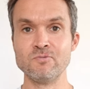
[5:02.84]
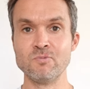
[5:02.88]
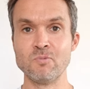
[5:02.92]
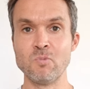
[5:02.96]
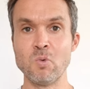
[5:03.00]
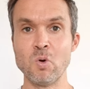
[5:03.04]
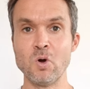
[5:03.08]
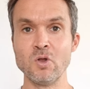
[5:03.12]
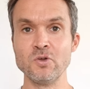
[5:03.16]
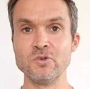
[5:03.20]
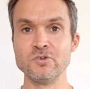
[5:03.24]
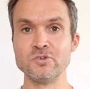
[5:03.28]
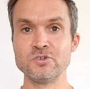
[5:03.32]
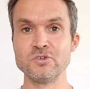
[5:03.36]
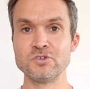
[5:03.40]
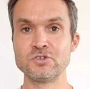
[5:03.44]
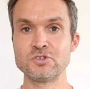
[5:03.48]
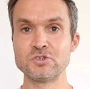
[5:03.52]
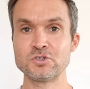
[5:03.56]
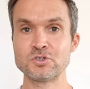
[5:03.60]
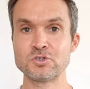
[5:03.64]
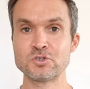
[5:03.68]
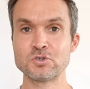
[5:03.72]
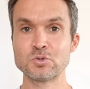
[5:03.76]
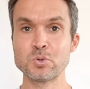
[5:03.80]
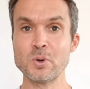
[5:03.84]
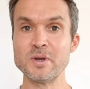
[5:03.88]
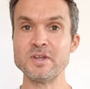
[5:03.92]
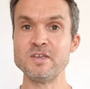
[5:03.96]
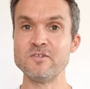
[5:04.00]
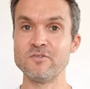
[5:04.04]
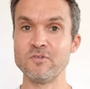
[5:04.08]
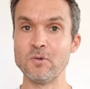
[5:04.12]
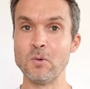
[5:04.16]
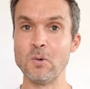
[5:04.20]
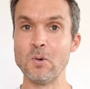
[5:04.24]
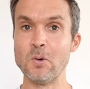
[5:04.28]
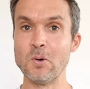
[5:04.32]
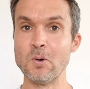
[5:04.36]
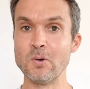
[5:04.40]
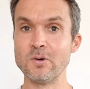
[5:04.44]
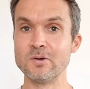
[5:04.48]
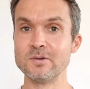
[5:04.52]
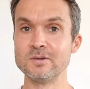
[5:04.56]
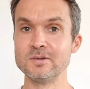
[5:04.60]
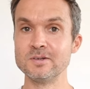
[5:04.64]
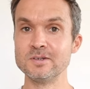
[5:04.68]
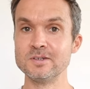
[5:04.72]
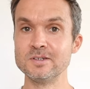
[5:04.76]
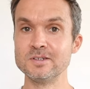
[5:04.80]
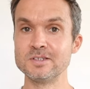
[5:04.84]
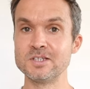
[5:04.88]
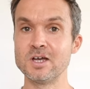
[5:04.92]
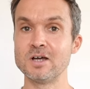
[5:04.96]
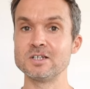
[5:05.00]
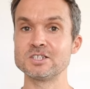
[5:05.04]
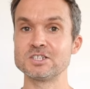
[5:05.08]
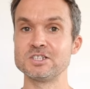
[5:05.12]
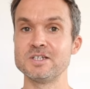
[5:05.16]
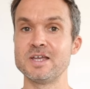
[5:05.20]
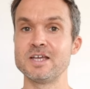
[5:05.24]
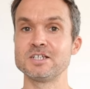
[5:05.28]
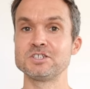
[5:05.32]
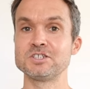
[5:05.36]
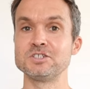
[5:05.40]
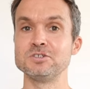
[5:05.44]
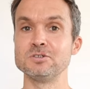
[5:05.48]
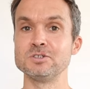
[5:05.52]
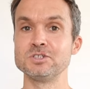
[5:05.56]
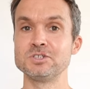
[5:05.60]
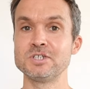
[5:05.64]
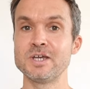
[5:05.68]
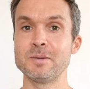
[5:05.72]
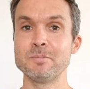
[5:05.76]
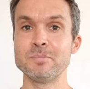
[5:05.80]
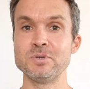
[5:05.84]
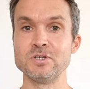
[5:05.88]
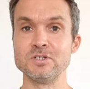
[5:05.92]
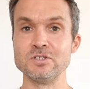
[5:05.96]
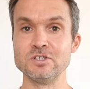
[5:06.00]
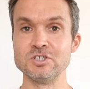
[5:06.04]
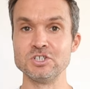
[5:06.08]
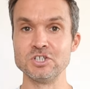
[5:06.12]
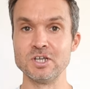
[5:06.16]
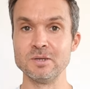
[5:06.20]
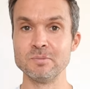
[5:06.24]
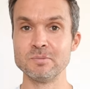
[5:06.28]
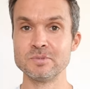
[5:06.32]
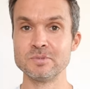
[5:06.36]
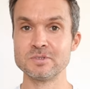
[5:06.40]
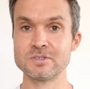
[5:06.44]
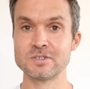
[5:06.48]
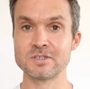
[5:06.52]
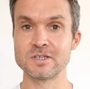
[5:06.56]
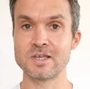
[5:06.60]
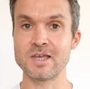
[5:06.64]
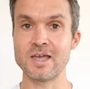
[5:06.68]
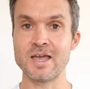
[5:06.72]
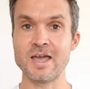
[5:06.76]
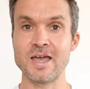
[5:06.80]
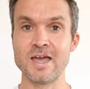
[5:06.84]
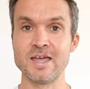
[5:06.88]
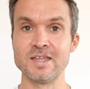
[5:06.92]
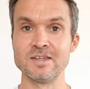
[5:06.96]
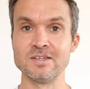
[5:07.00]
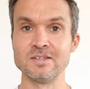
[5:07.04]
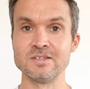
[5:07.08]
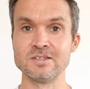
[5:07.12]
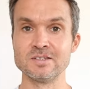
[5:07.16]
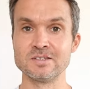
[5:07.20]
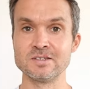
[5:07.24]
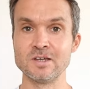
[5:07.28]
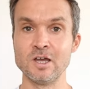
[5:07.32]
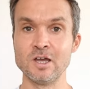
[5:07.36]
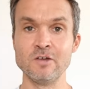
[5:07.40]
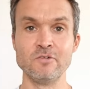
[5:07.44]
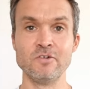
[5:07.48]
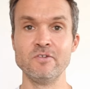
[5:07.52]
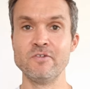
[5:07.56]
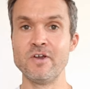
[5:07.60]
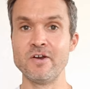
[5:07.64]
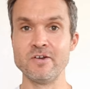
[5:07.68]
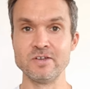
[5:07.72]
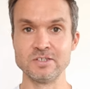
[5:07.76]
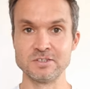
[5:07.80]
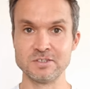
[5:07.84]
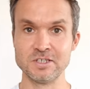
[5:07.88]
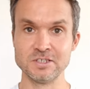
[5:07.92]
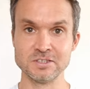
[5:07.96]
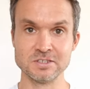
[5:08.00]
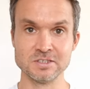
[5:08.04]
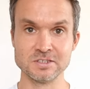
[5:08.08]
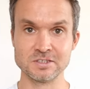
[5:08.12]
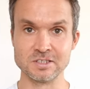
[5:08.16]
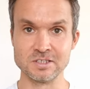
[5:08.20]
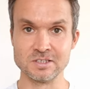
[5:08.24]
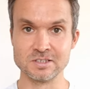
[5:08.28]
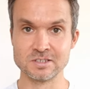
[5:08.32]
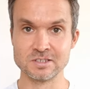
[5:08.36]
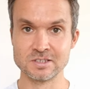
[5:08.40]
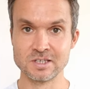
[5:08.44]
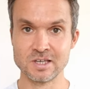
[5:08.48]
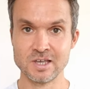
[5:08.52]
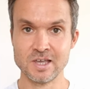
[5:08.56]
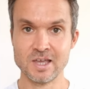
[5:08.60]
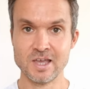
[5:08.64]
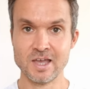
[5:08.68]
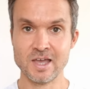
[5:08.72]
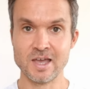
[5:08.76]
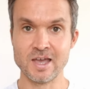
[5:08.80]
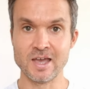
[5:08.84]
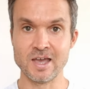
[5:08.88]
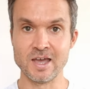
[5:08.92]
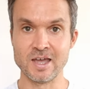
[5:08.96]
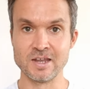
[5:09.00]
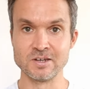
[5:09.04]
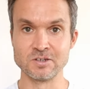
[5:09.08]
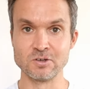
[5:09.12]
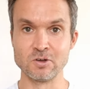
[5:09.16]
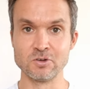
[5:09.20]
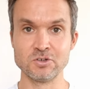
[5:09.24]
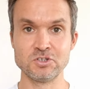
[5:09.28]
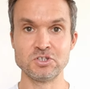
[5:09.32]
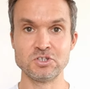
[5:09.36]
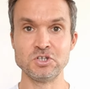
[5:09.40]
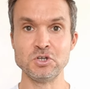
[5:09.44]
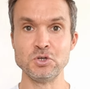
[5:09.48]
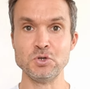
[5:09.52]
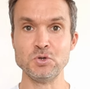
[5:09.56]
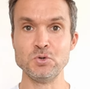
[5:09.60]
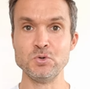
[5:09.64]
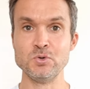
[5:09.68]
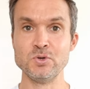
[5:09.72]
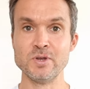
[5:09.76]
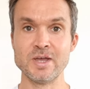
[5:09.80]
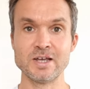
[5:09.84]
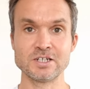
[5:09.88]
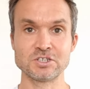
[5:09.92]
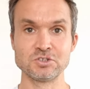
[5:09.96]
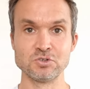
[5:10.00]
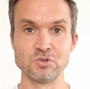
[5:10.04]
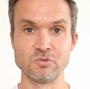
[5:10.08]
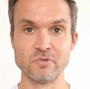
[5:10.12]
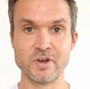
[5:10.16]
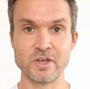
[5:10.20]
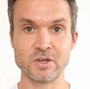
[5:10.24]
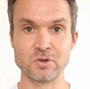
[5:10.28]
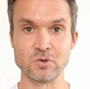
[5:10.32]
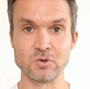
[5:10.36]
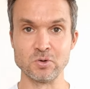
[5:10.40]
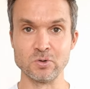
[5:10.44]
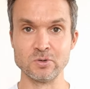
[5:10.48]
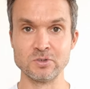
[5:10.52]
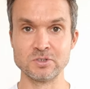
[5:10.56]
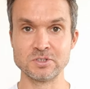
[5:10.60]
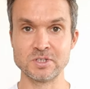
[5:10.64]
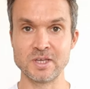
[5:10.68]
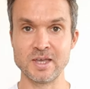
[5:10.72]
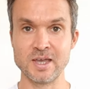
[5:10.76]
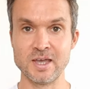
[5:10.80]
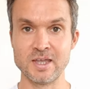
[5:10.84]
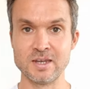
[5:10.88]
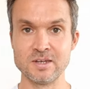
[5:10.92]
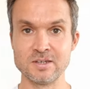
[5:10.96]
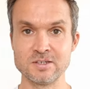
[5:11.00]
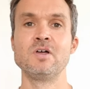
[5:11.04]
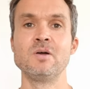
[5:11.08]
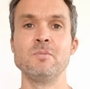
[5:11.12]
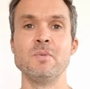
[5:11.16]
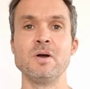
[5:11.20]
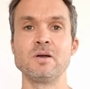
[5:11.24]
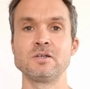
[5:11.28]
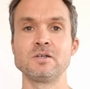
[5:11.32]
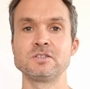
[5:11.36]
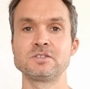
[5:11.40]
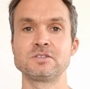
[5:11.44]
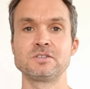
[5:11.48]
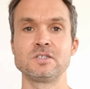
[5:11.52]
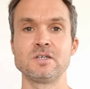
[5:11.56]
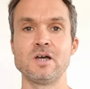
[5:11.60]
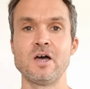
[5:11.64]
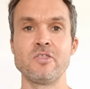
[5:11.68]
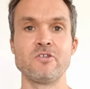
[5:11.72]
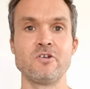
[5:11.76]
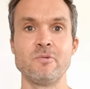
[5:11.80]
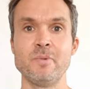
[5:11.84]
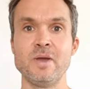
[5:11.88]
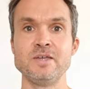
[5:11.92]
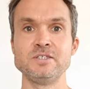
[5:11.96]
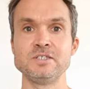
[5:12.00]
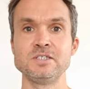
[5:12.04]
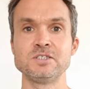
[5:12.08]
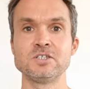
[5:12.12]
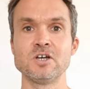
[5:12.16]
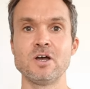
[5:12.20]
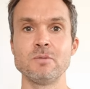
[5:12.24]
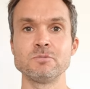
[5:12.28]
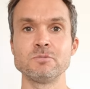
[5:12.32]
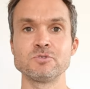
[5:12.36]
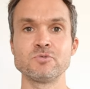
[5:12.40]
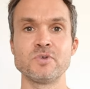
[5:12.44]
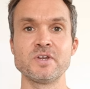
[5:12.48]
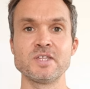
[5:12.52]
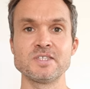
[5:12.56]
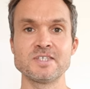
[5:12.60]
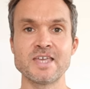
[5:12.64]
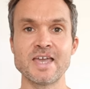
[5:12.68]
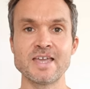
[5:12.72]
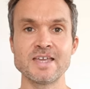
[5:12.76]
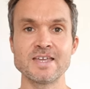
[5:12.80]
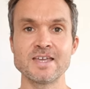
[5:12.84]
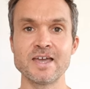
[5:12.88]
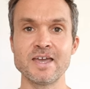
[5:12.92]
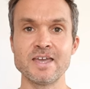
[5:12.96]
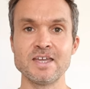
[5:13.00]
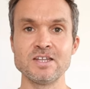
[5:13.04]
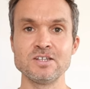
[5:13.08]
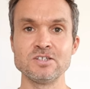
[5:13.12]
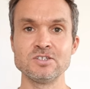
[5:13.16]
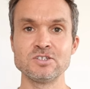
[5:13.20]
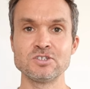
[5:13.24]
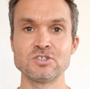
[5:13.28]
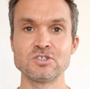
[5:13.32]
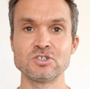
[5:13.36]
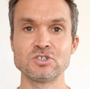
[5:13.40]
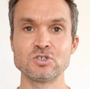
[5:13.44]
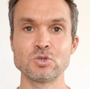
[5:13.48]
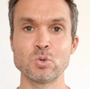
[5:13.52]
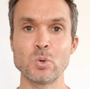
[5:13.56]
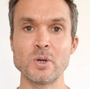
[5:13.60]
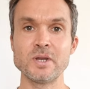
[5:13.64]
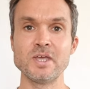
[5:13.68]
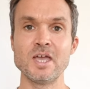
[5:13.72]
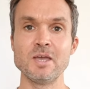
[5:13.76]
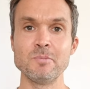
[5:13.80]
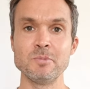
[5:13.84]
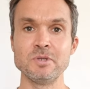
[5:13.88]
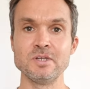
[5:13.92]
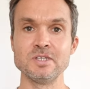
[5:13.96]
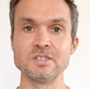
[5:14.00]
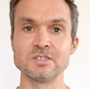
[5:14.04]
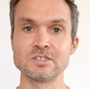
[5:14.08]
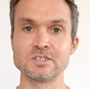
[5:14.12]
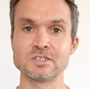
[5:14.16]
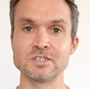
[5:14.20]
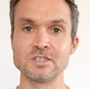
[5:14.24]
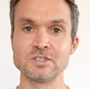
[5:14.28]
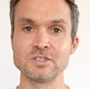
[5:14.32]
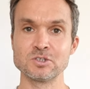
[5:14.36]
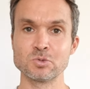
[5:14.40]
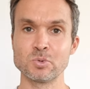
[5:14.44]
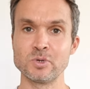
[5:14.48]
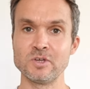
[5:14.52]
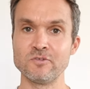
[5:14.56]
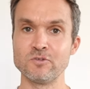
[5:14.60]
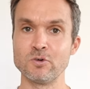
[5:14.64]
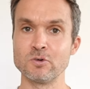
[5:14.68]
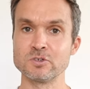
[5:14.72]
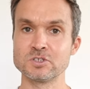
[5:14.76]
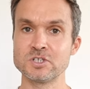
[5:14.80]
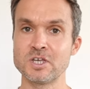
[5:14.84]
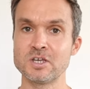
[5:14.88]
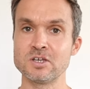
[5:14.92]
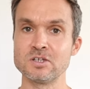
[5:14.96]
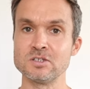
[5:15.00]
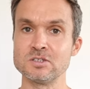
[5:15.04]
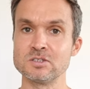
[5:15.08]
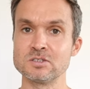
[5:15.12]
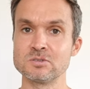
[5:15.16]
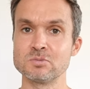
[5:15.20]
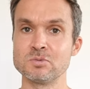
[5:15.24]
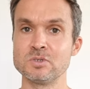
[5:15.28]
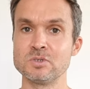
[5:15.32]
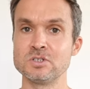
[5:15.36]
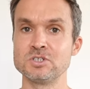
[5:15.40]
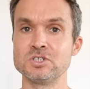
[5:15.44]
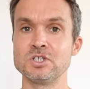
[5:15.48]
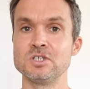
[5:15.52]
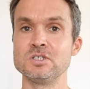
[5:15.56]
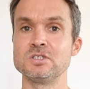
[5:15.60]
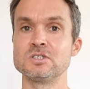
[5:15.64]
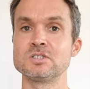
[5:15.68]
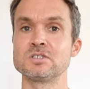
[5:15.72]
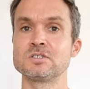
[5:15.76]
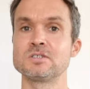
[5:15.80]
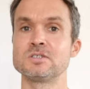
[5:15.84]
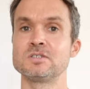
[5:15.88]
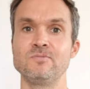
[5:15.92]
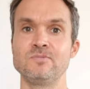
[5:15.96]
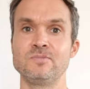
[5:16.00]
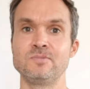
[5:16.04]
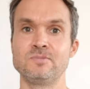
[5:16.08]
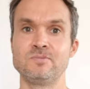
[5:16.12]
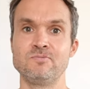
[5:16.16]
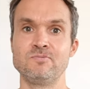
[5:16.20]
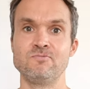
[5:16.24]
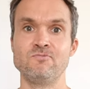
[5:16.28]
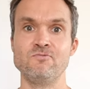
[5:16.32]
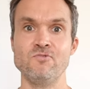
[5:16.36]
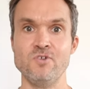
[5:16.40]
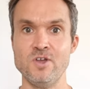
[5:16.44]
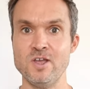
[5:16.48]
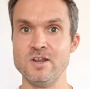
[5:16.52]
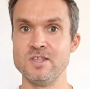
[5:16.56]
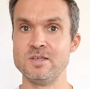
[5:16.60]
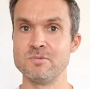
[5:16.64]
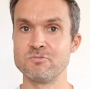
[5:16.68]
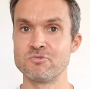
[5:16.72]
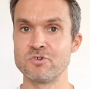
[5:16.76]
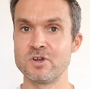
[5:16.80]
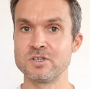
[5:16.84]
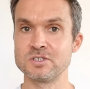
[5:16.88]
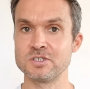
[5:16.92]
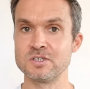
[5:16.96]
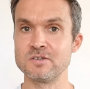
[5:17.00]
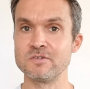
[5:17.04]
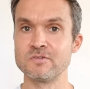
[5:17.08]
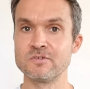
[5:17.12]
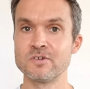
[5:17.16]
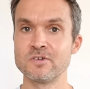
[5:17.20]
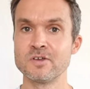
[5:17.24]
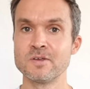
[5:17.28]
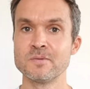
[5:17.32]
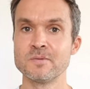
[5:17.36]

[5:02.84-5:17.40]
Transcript: won 24 Dutch national championships and over various distances, and got 2 national records, and amongst other amazing times ran a 10k in 28 minutes and 24 seconds, which is really impressive.